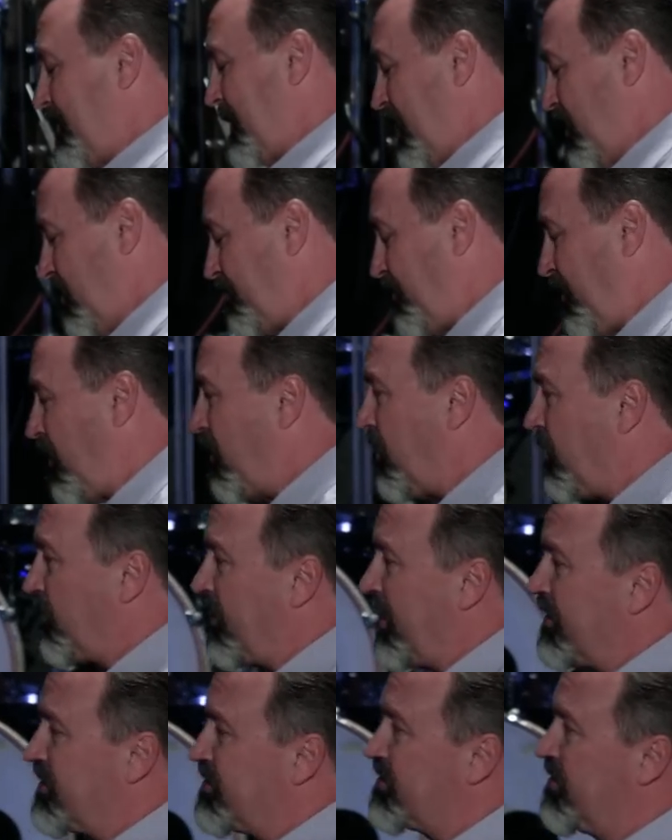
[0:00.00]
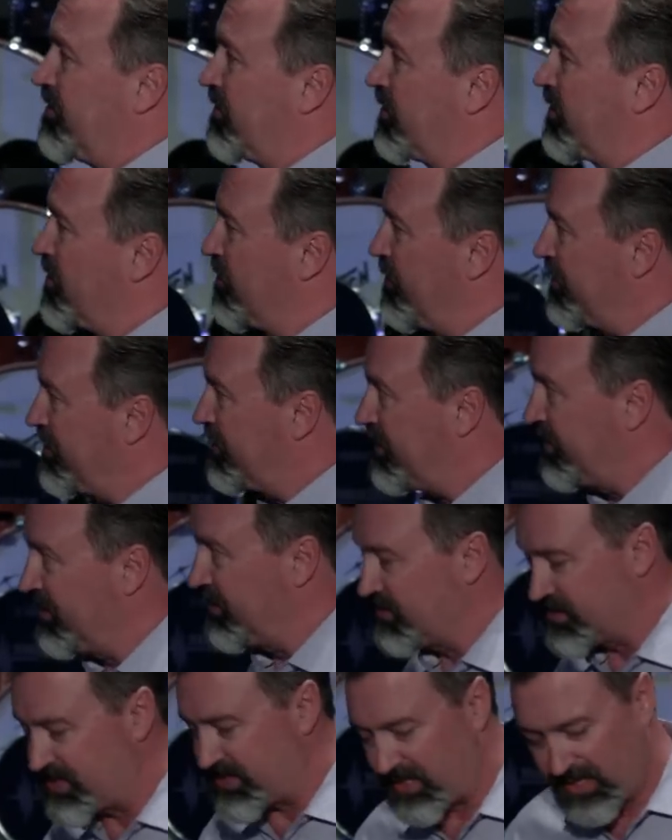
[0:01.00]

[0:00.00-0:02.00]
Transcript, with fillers: Now, Paul writes to the Corinthians,